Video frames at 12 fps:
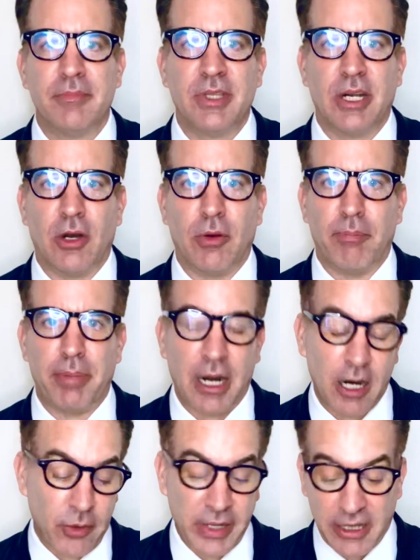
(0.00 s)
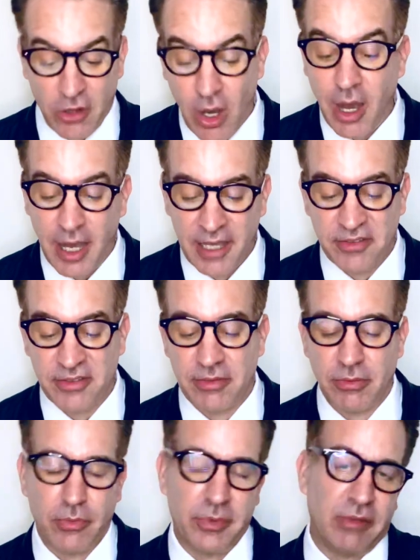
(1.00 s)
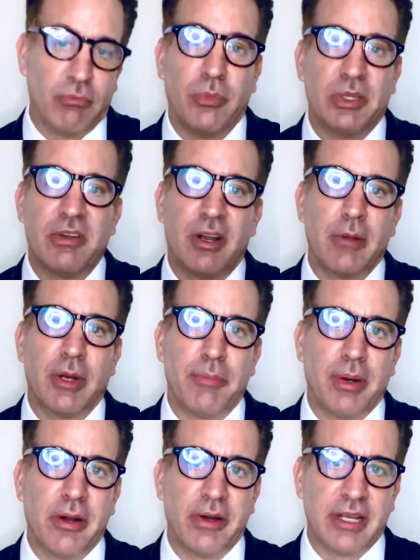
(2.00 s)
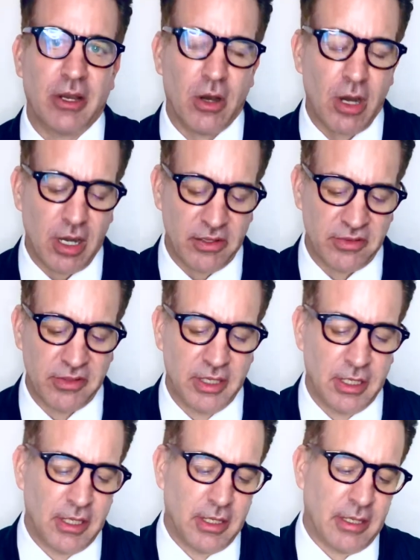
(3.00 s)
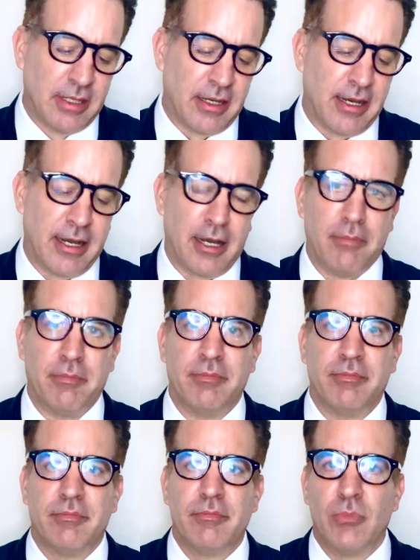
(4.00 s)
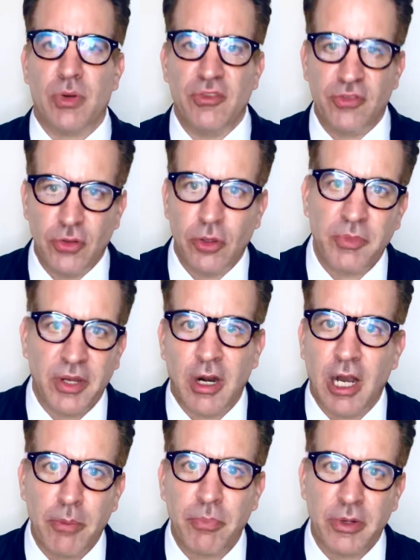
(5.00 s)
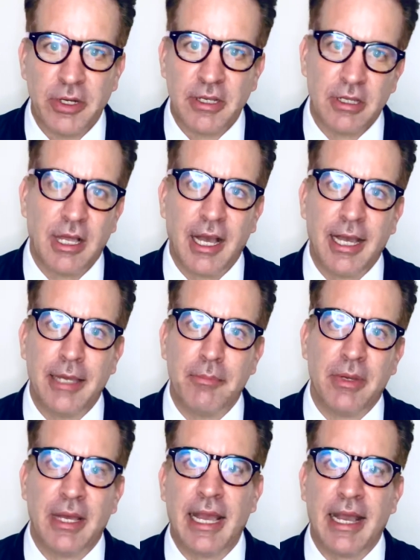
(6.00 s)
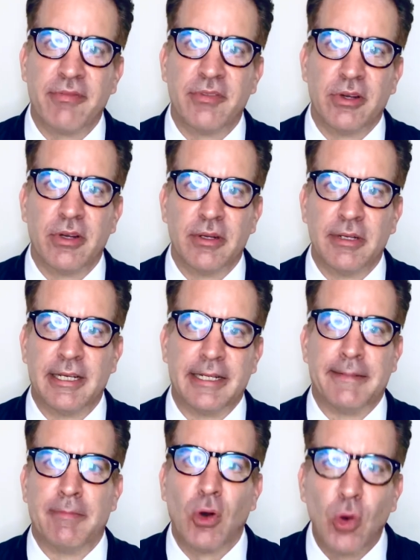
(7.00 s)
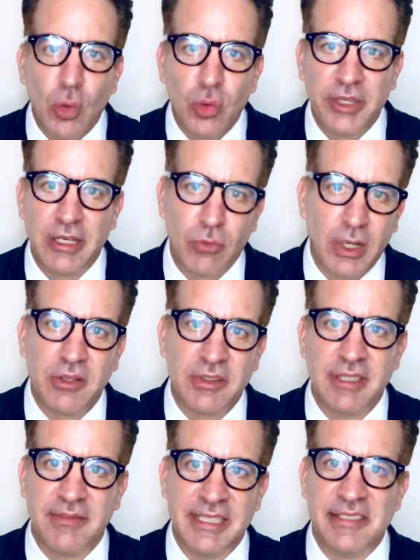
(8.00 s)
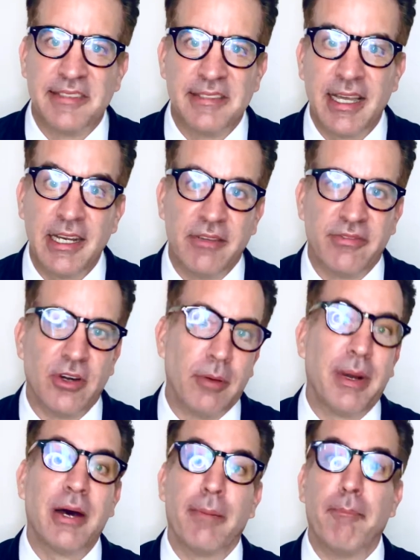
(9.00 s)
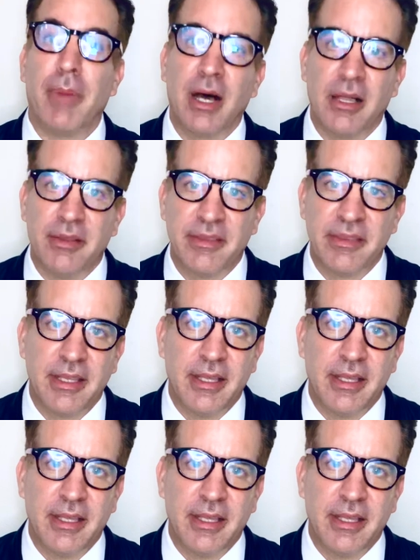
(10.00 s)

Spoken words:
You know, borrowing costs, when we talk about borrowing costs, resume their upward climb after holding relatively steady for about a month.